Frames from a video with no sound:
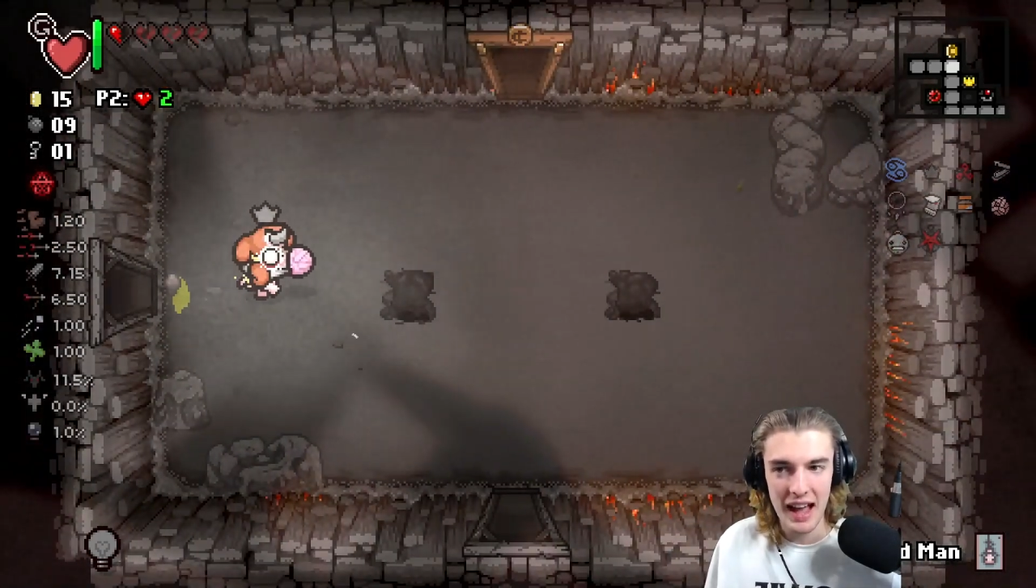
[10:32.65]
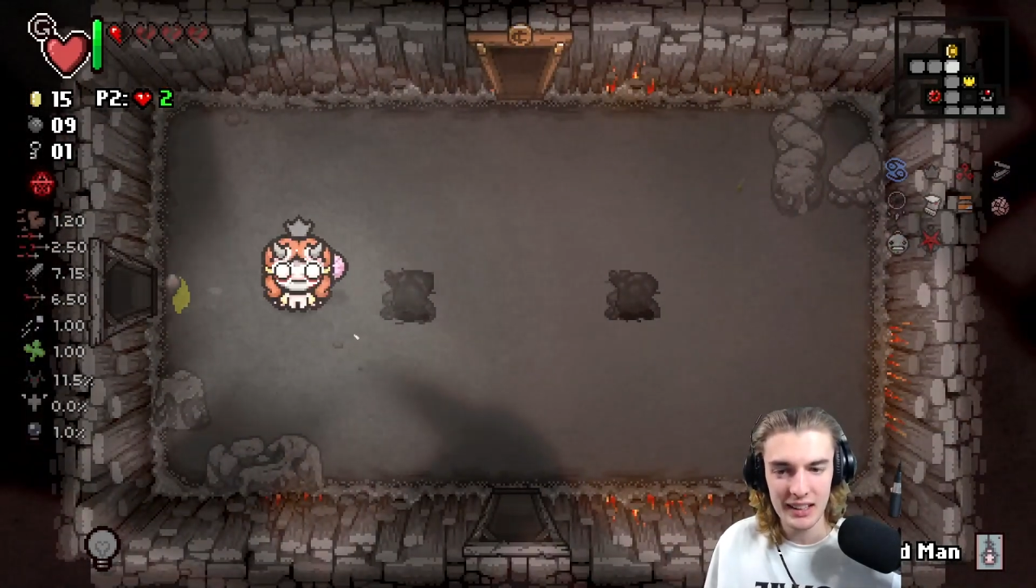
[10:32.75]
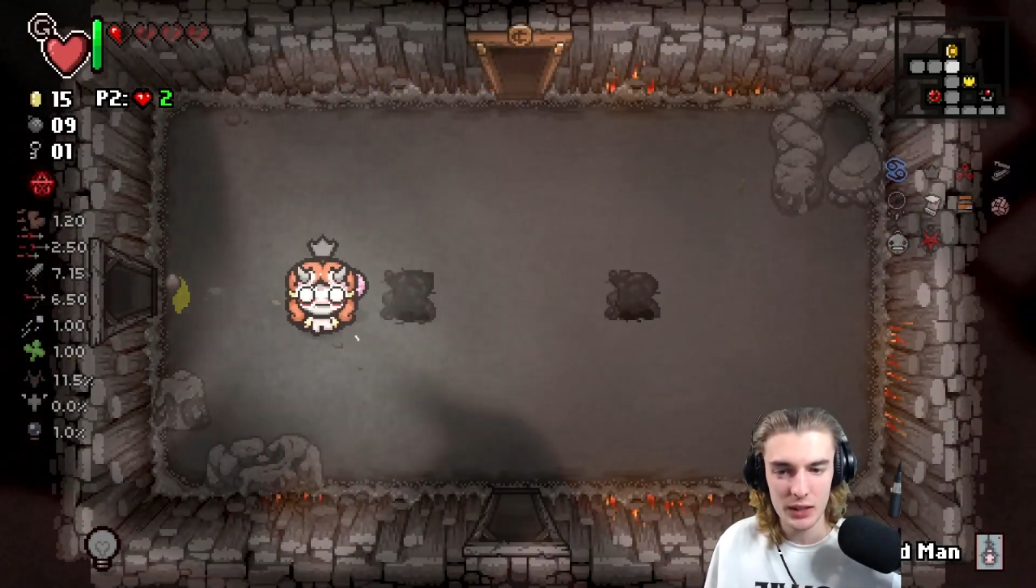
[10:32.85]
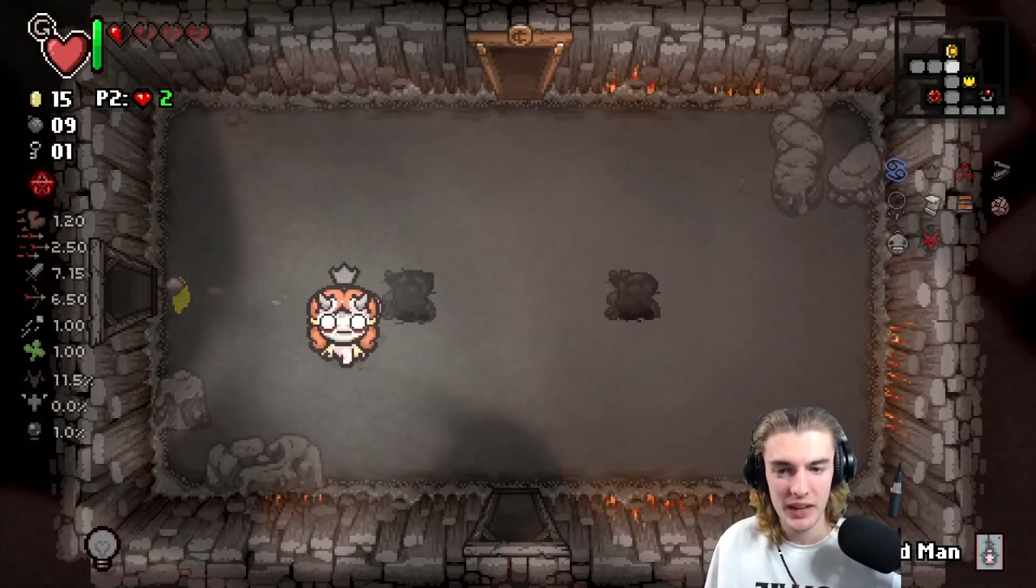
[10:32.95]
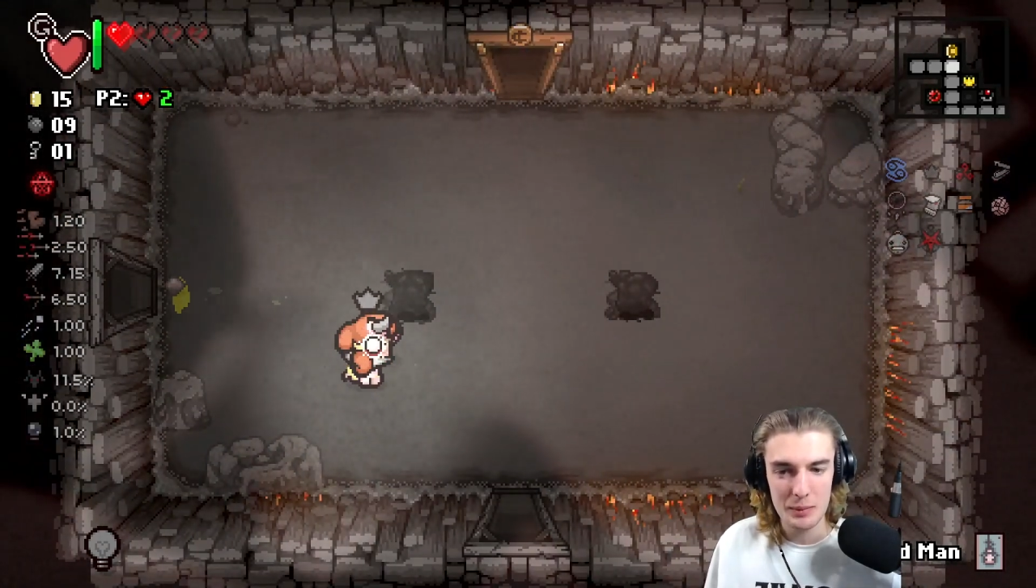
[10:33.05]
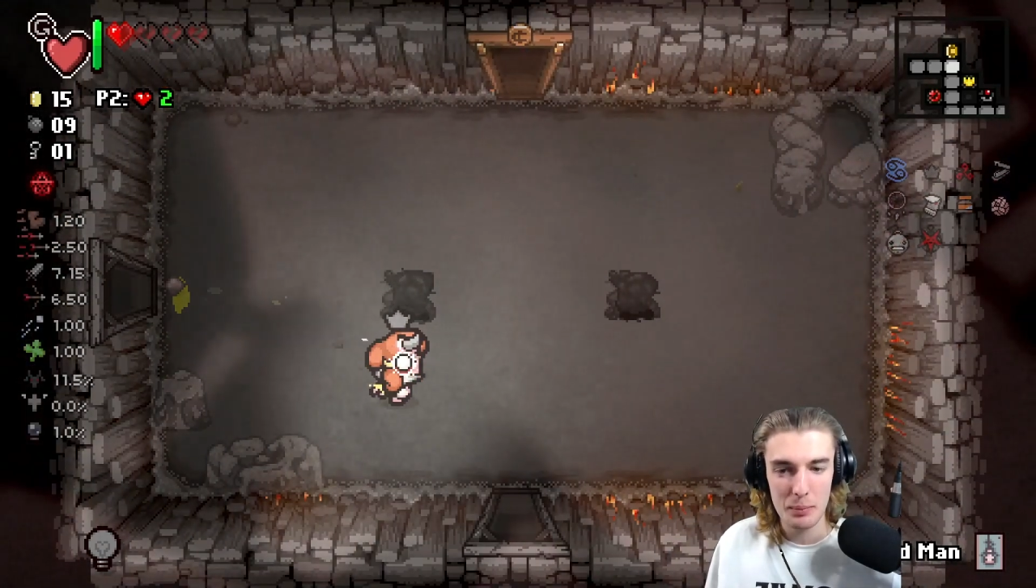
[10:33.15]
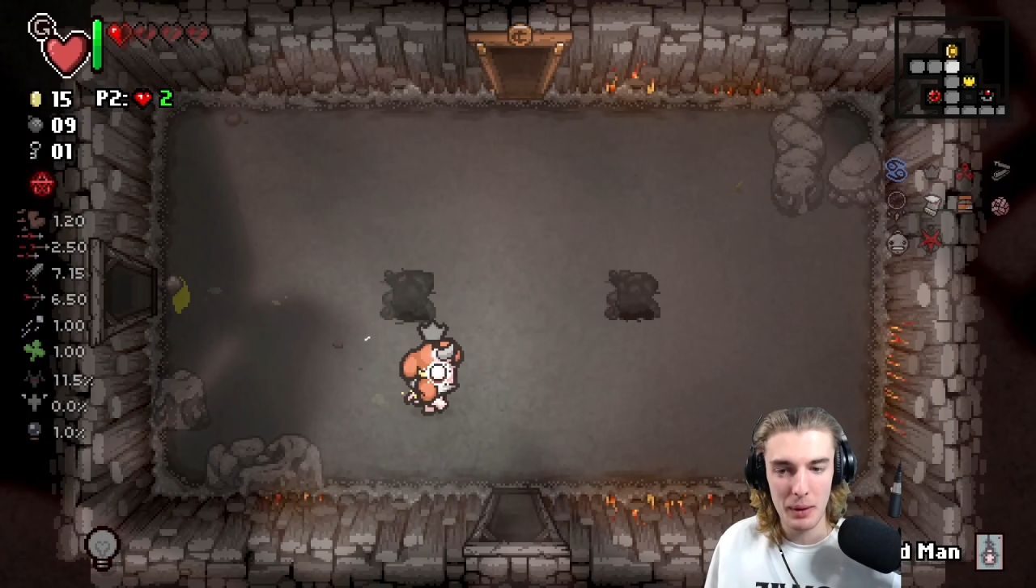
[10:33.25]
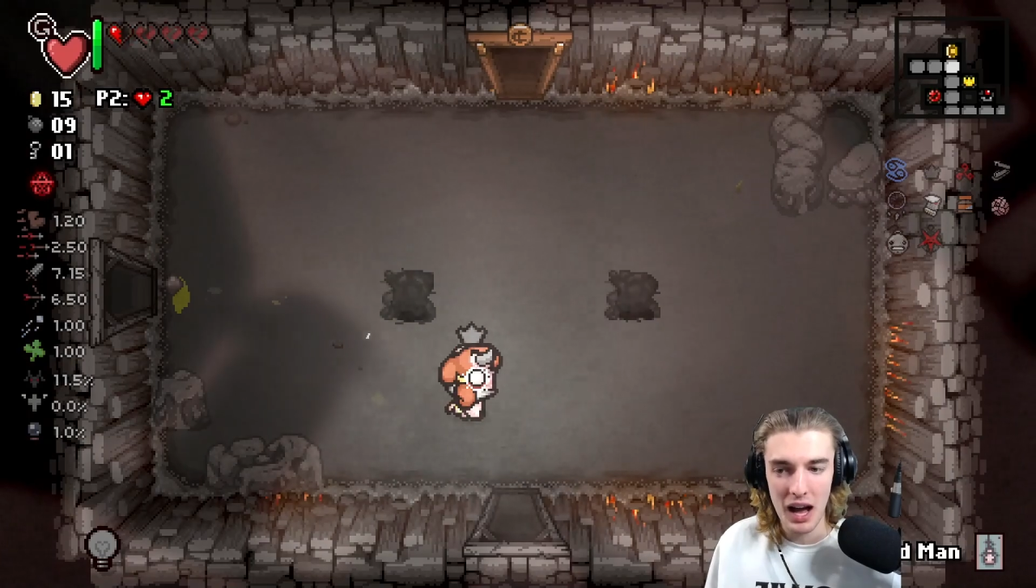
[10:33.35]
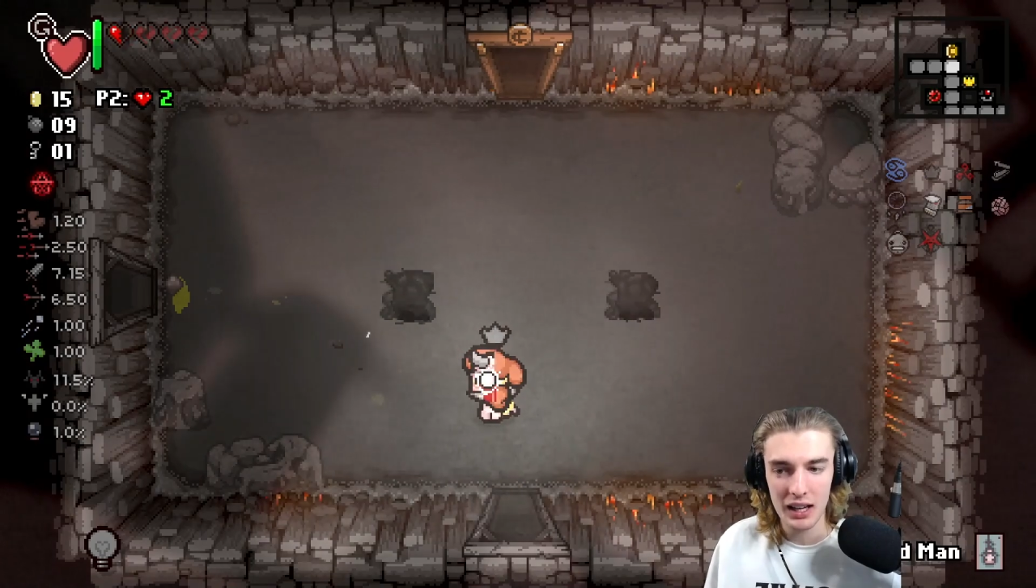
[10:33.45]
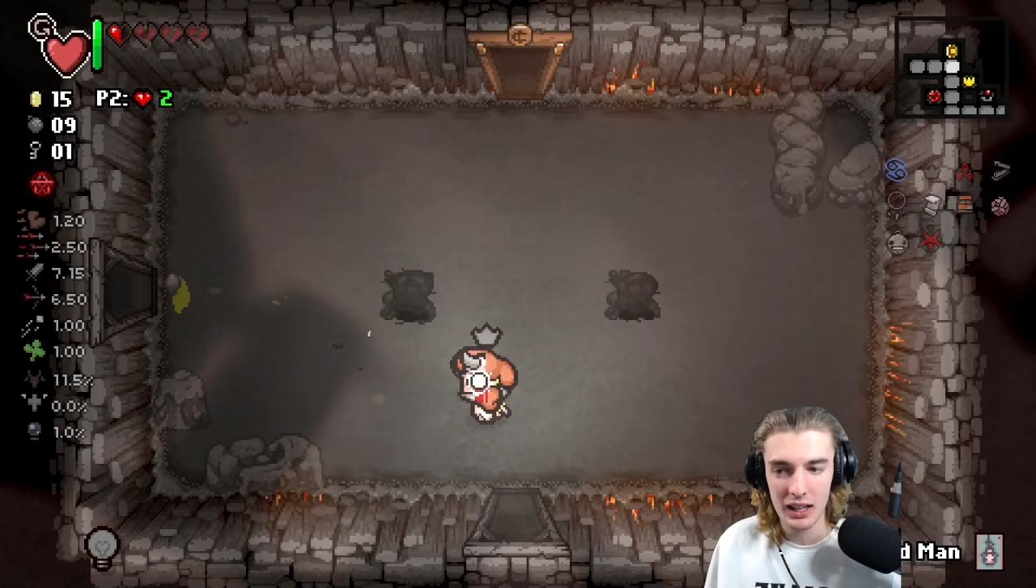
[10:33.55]
active item a
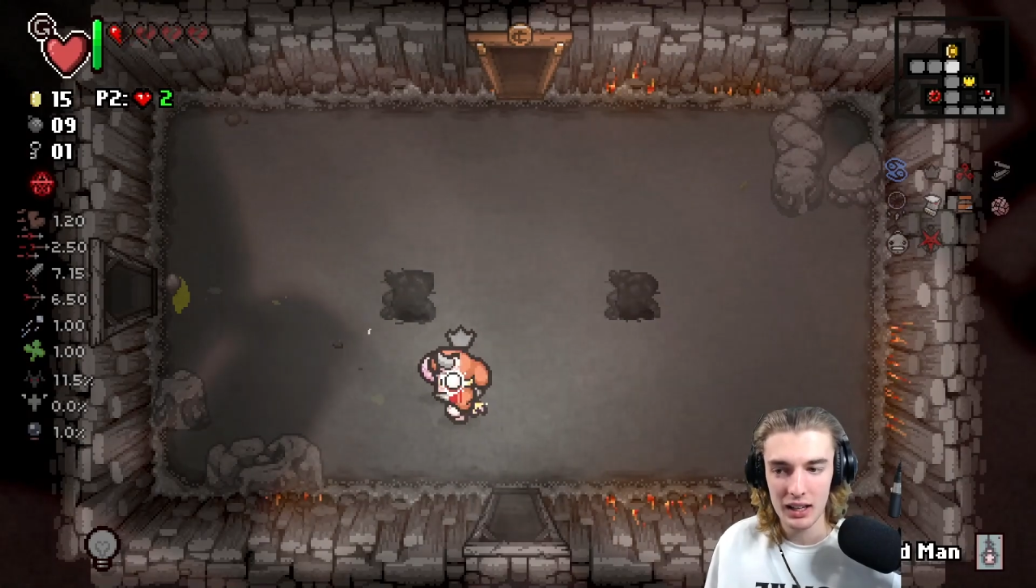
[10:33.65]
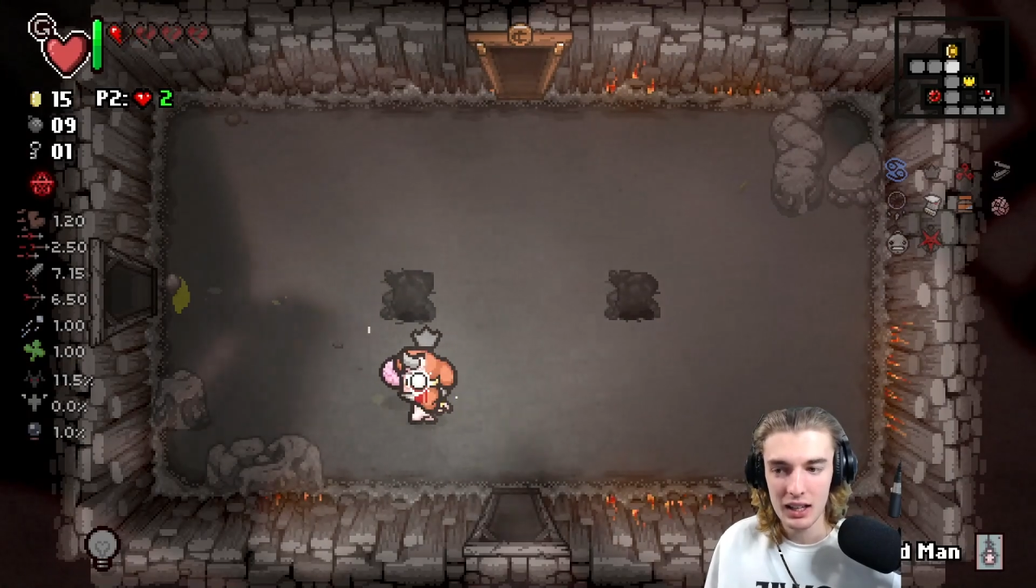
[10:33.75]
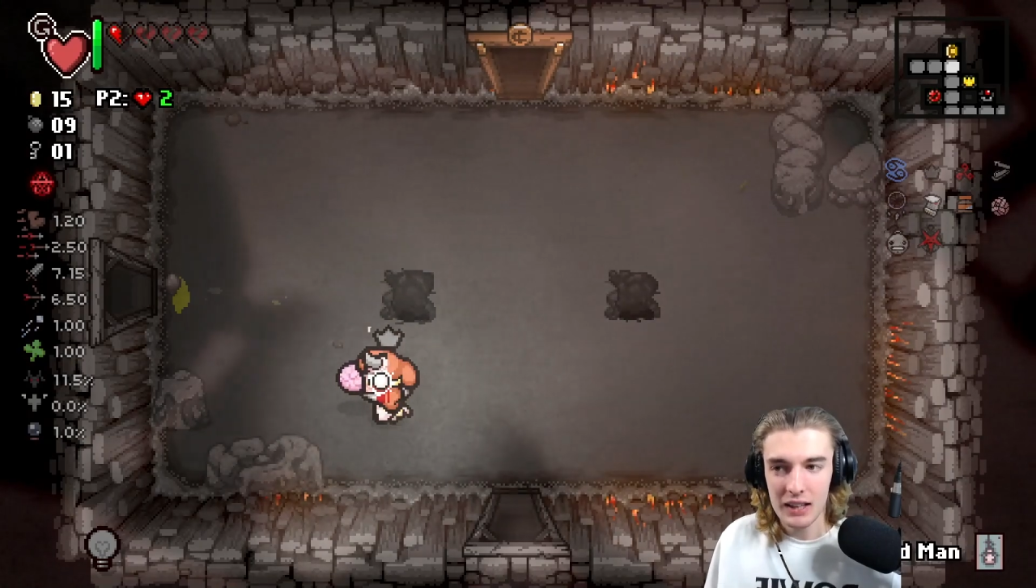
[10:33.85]
pocket,